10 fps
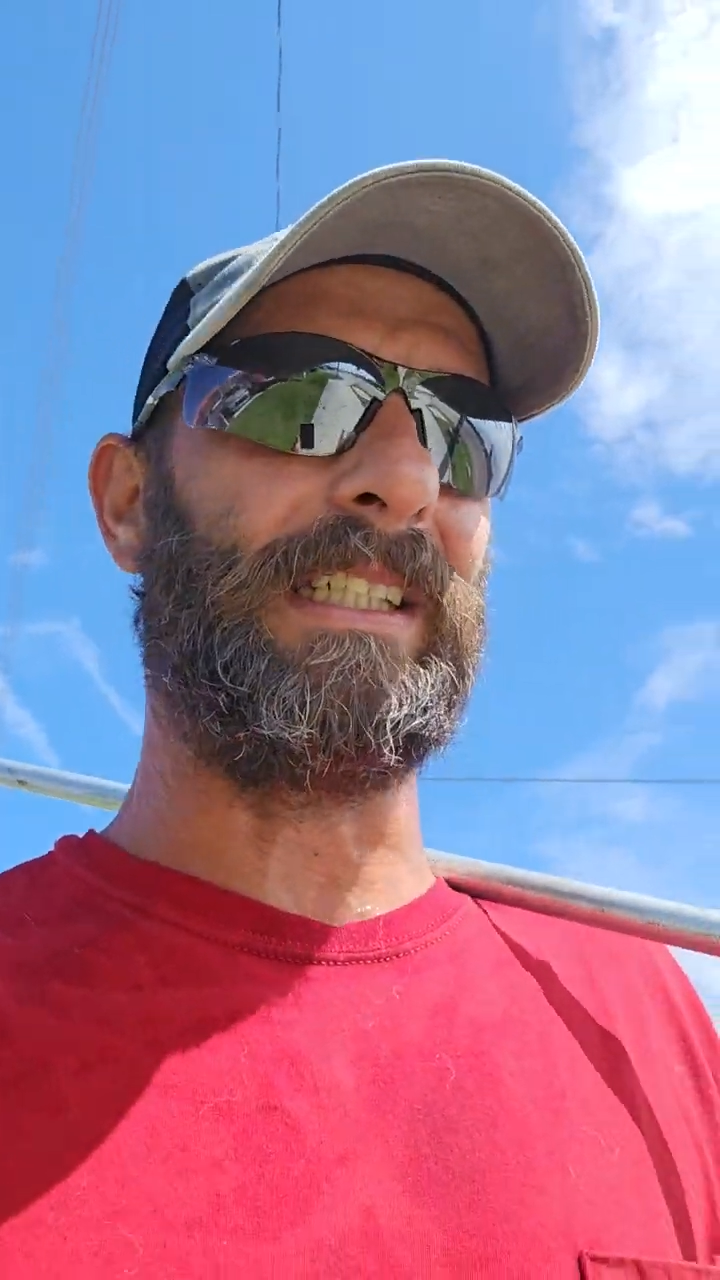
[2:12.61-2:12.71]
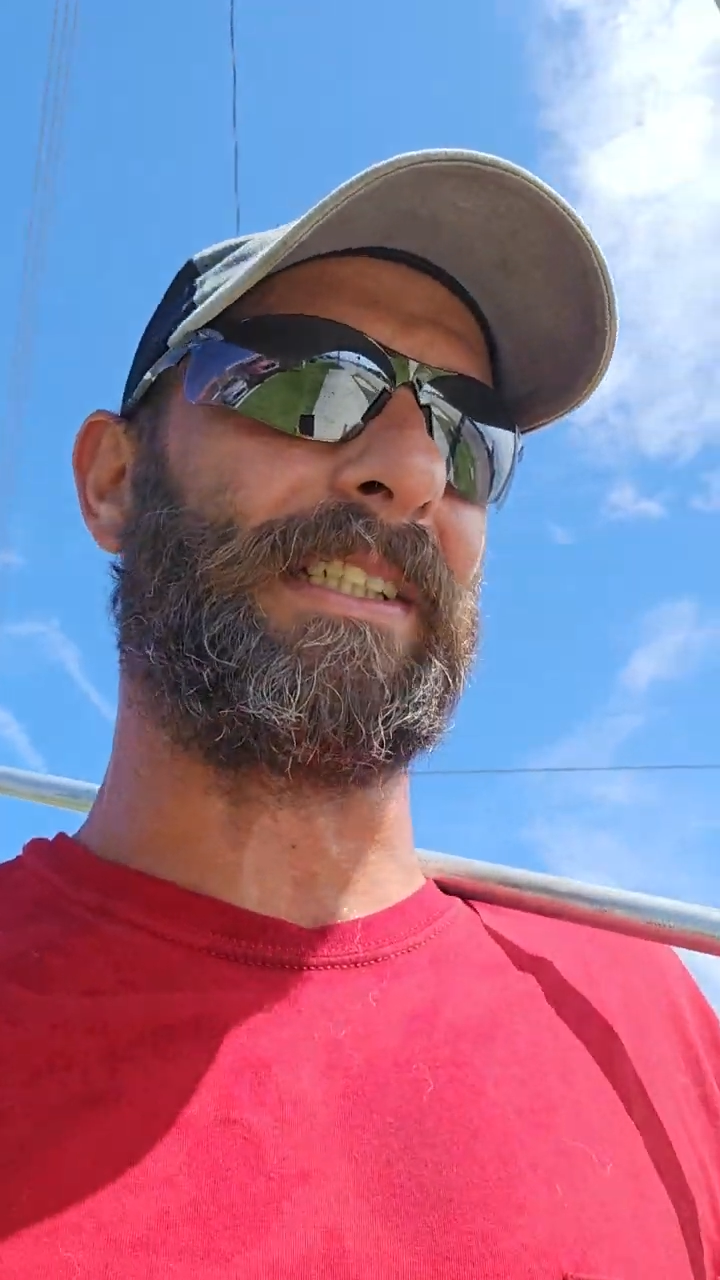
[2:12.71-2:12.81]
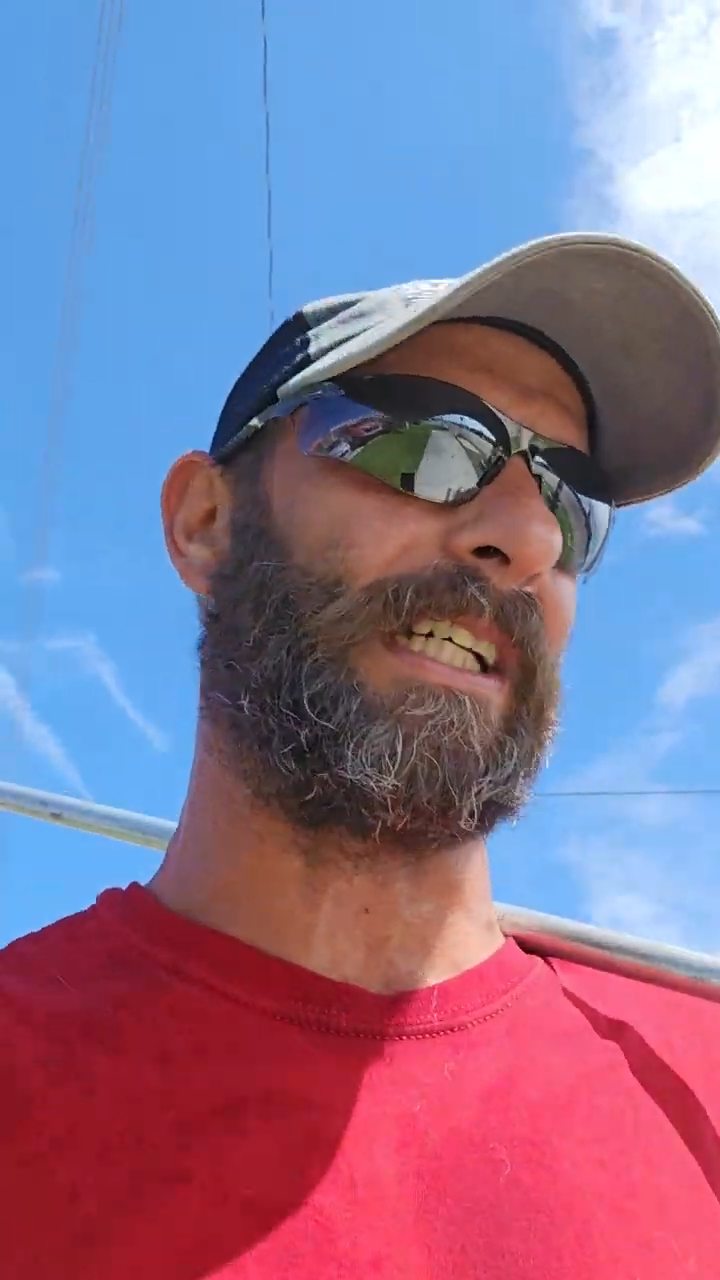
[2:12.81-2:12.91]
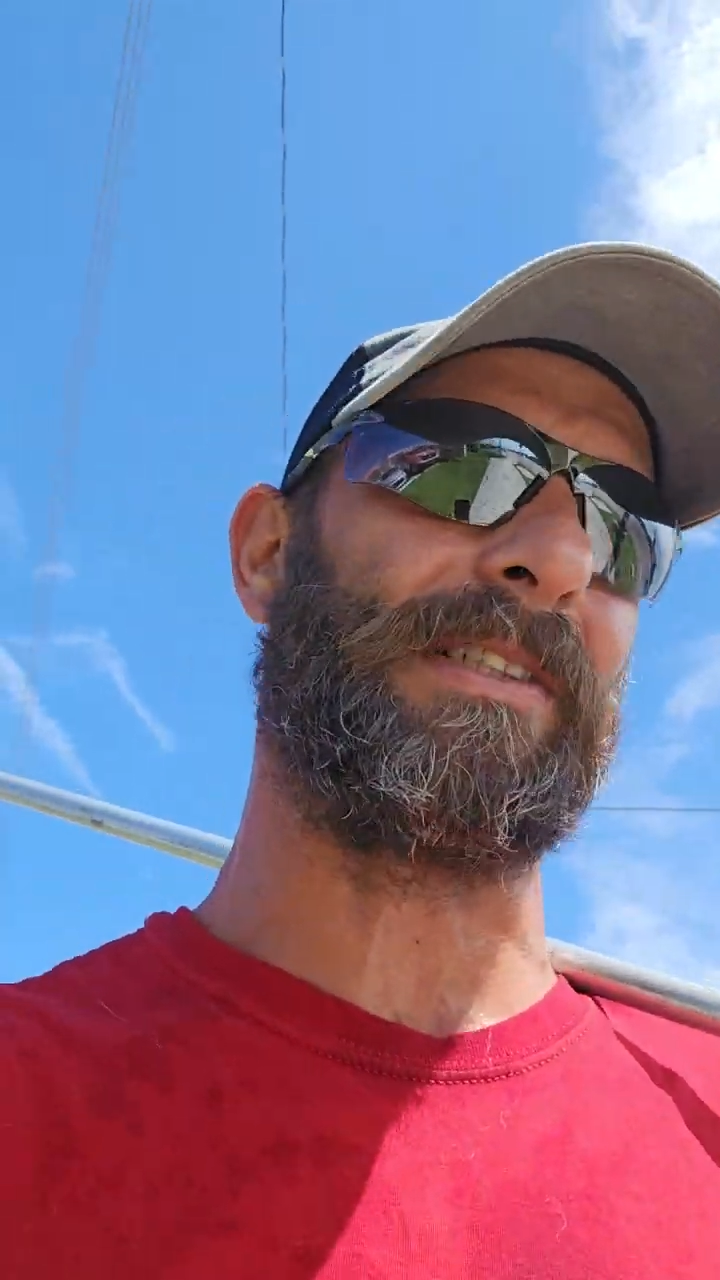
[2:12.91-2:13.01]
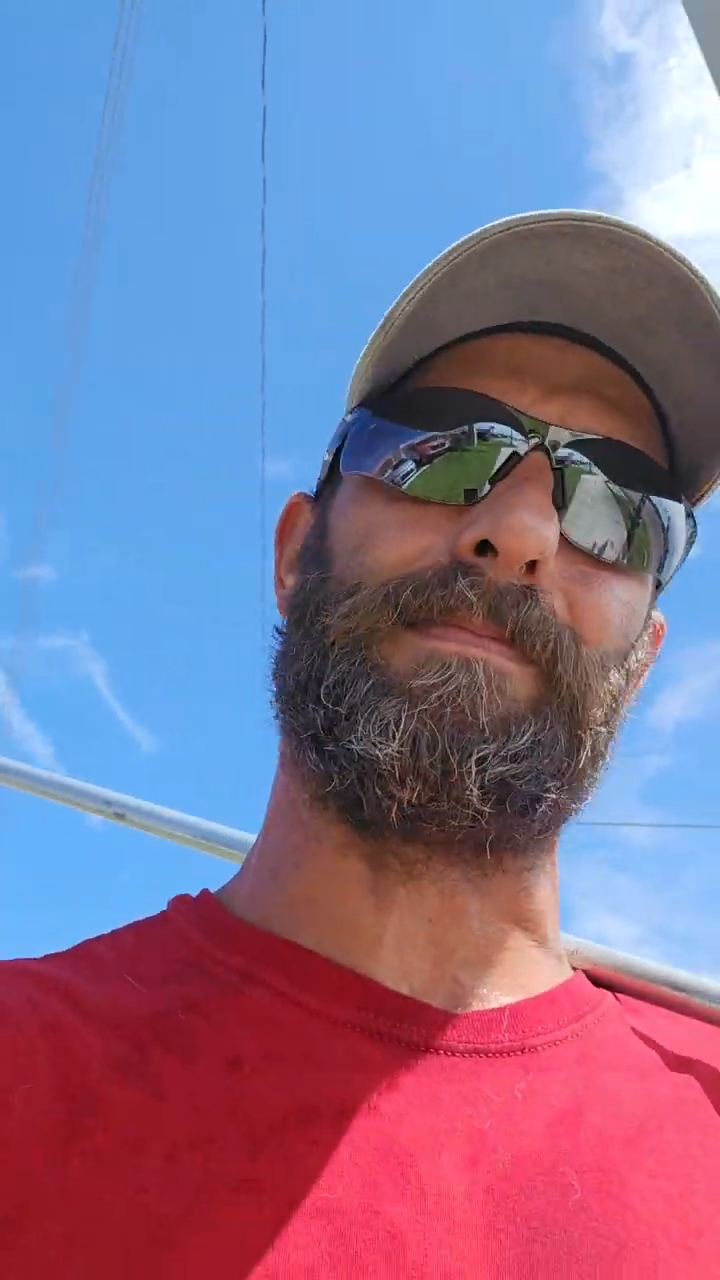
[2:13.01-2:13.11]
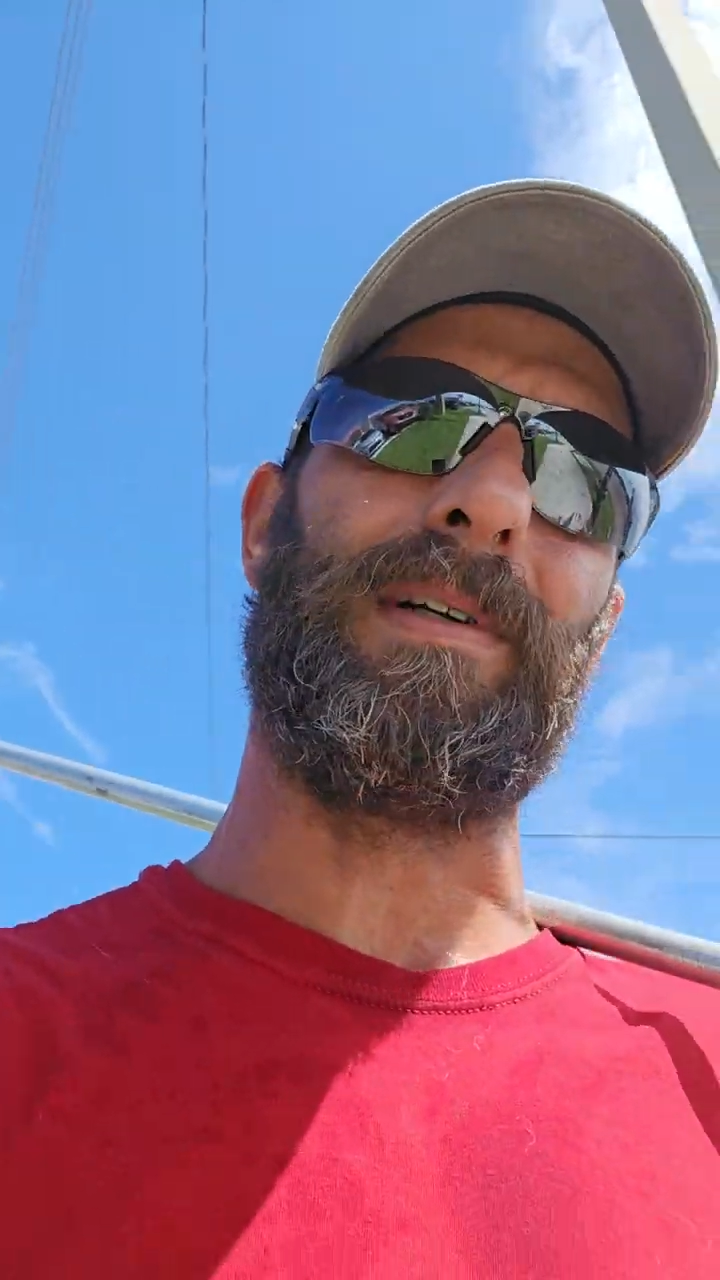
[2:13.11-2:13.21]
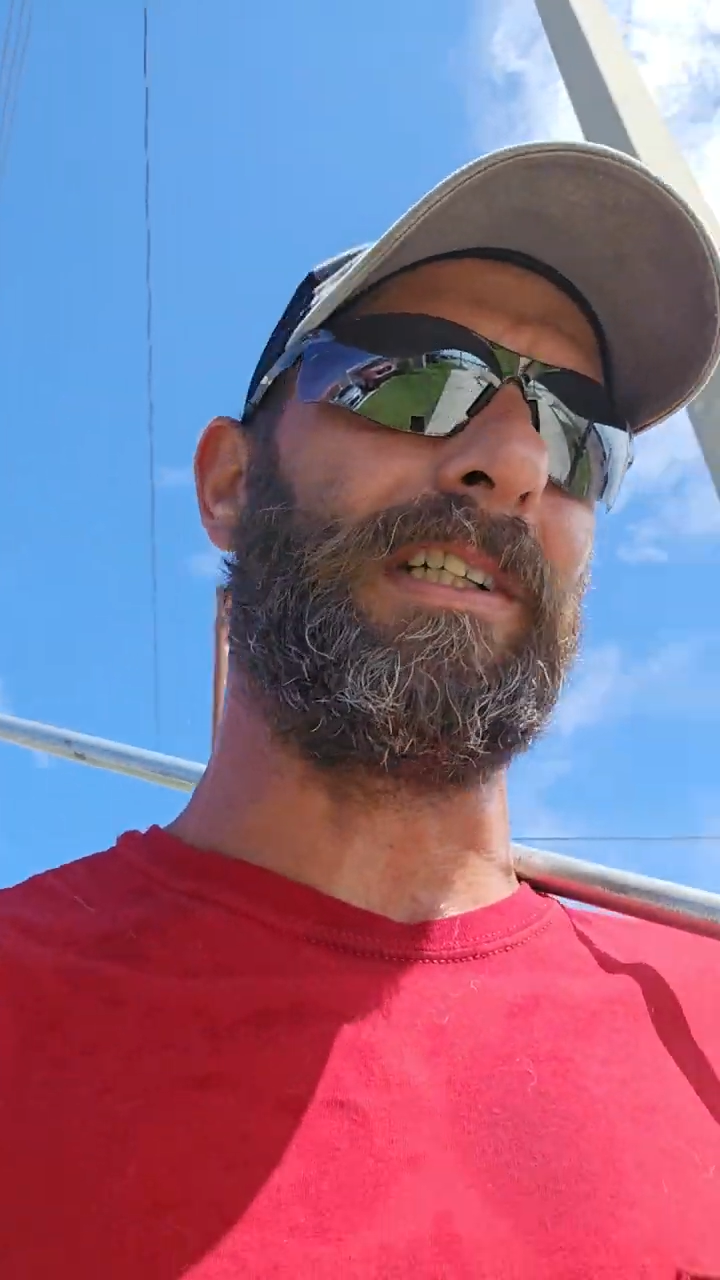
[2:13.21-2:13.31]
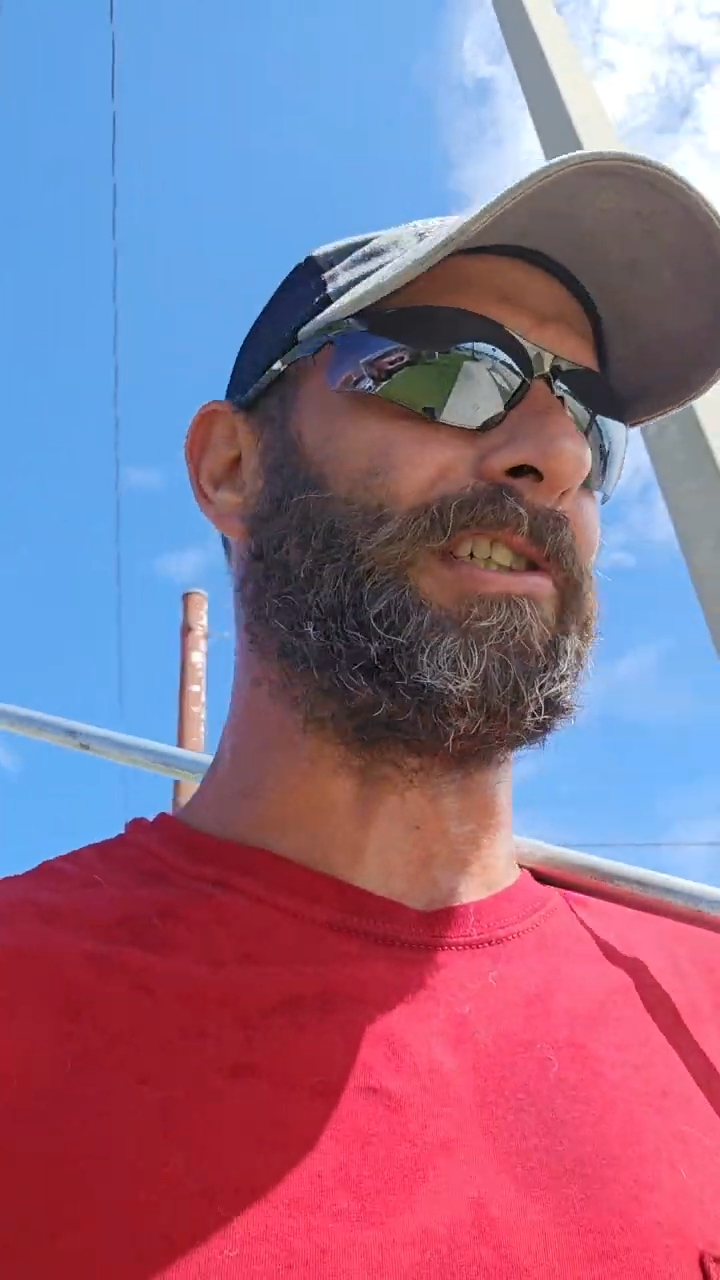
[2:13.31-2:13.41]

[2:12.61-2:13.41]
He's got some pretty